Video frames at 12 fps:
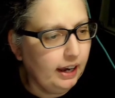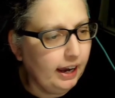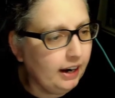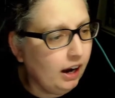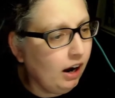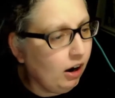
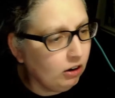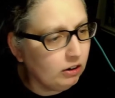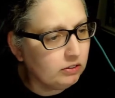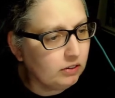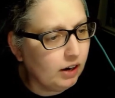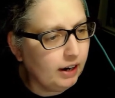and a
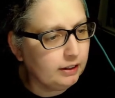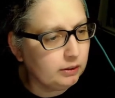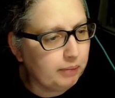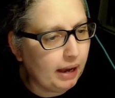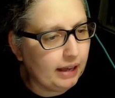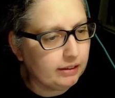horror writer
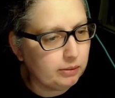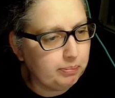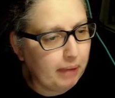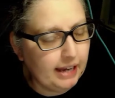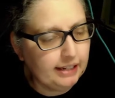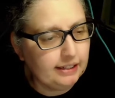buys a
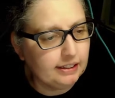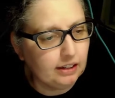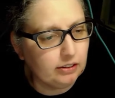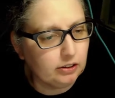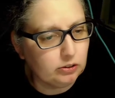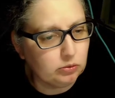painting
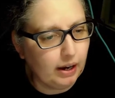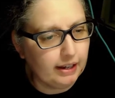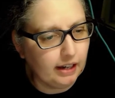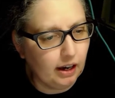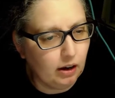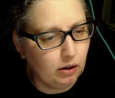on his way
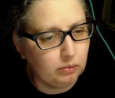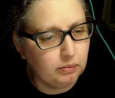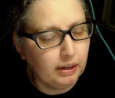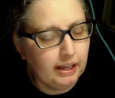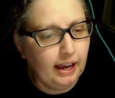home.